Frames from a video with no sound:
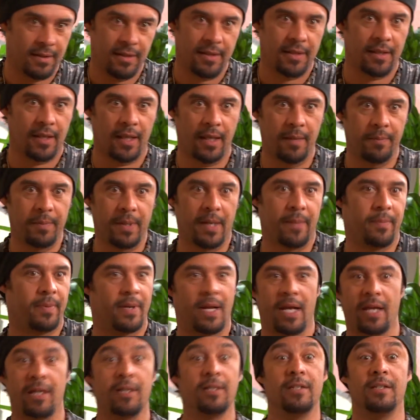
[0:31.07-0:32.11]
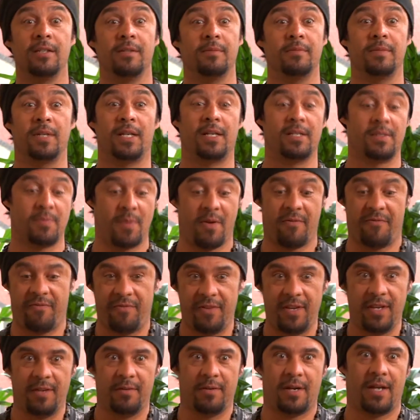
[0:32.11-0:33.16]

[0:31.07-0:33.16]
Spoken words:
keep up, and I couldn't because my feet,